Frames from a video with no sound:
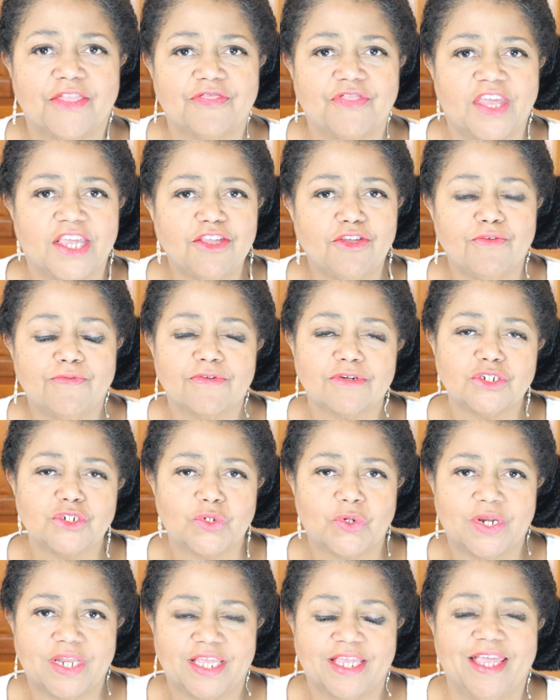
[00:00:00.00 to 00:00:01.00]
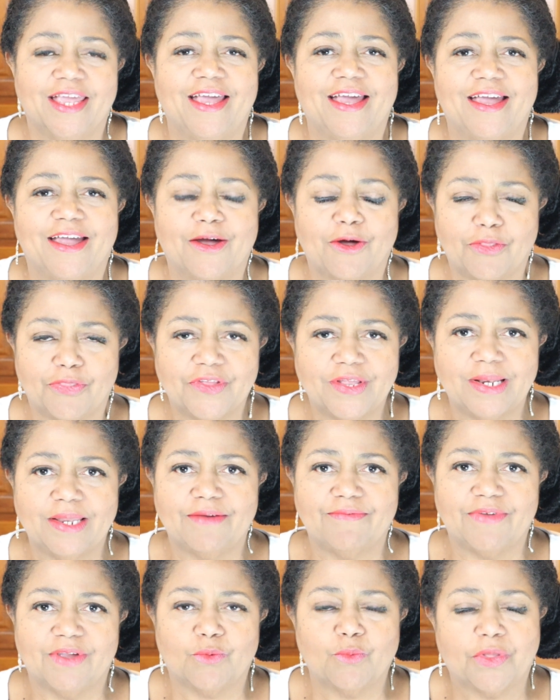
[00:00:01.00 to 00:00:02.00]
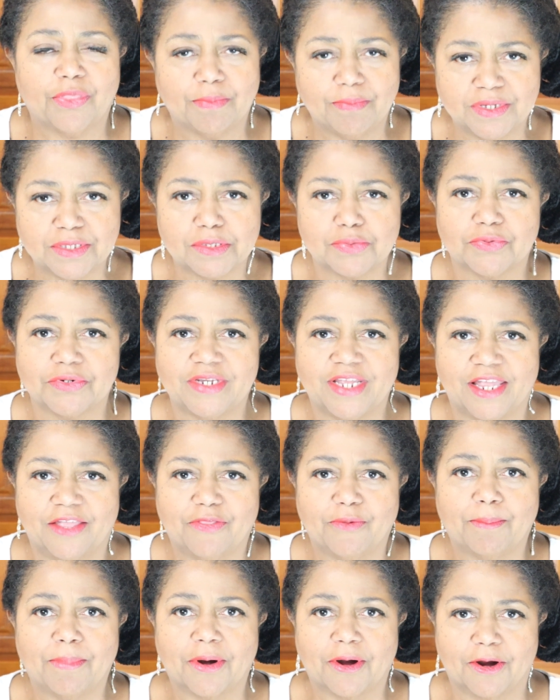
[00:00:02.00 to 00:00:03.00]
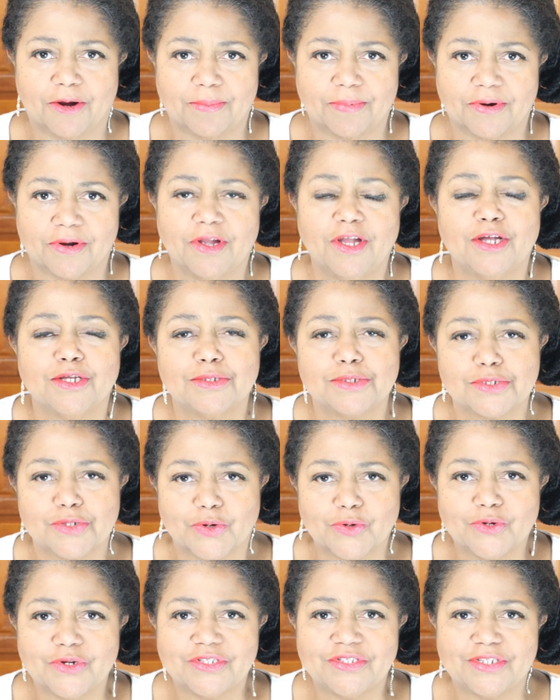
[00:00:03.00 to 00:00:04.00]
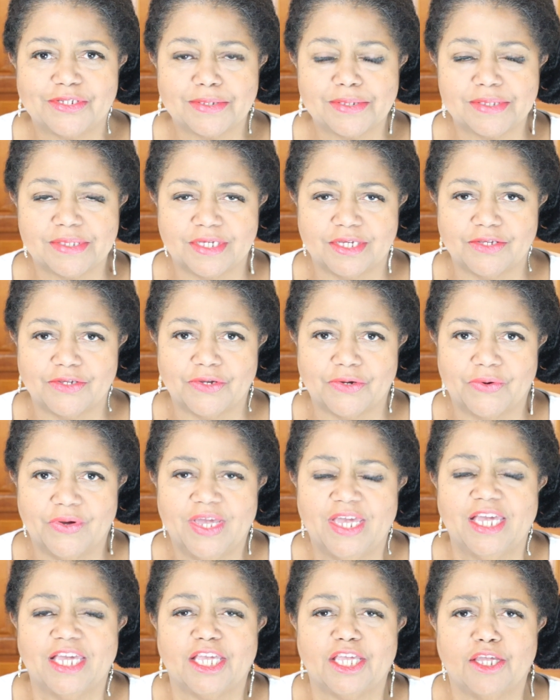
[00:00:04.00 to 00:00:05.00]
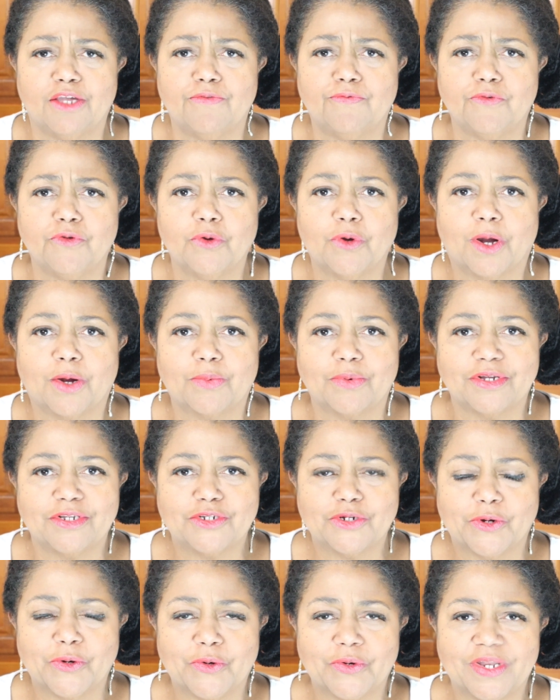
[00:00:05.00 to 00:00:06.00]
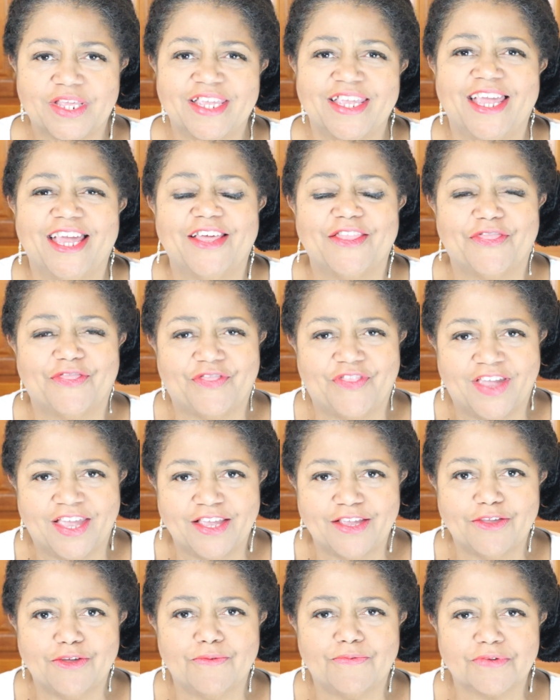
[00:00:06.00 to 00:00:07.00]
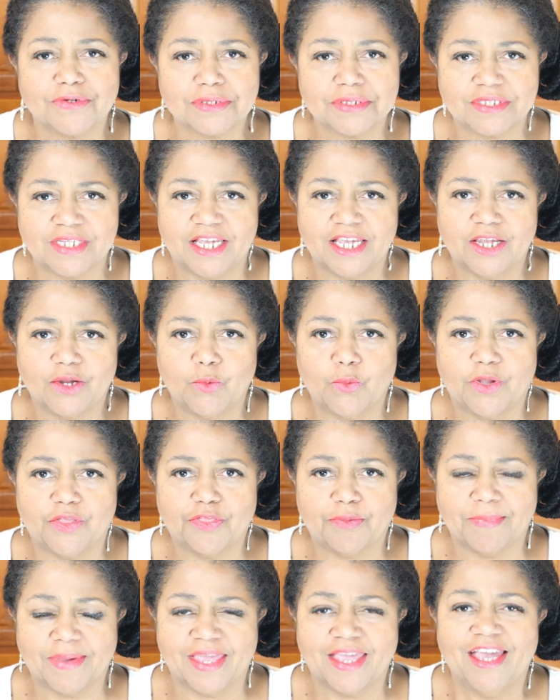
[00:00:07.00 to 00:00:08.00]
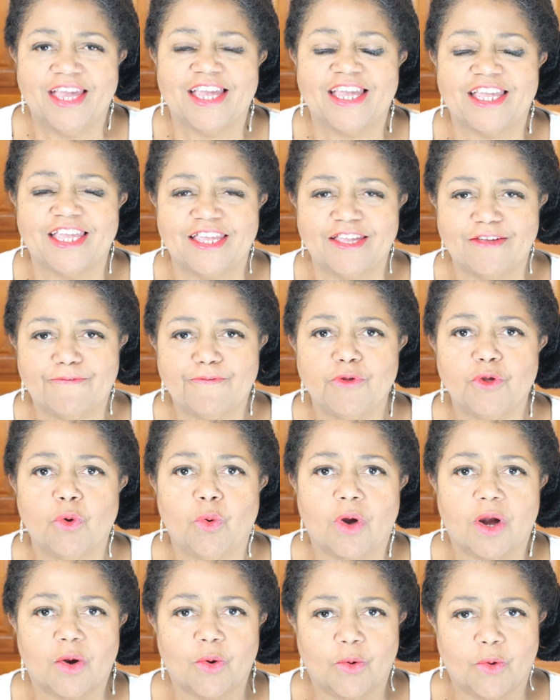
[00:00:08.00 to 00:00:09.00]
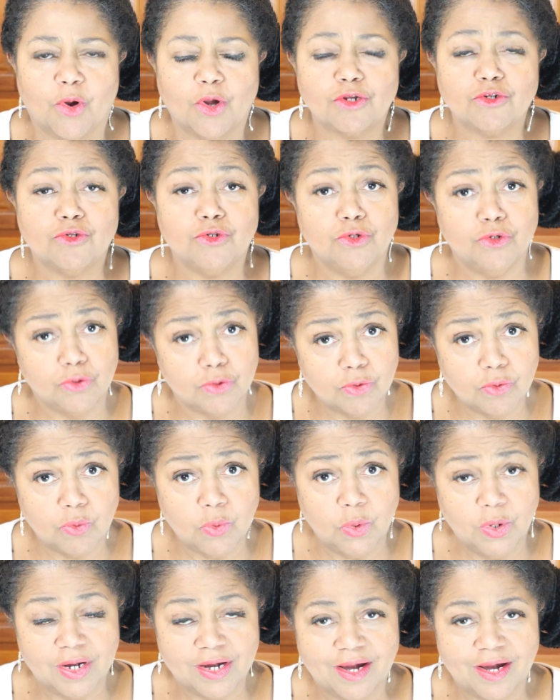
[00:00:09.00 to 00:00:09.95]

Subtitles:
Thank you for joining Healthy Living with Ms. Renee the Barber. So good to see you. If you are returning, thank you for staying with me. If you are new,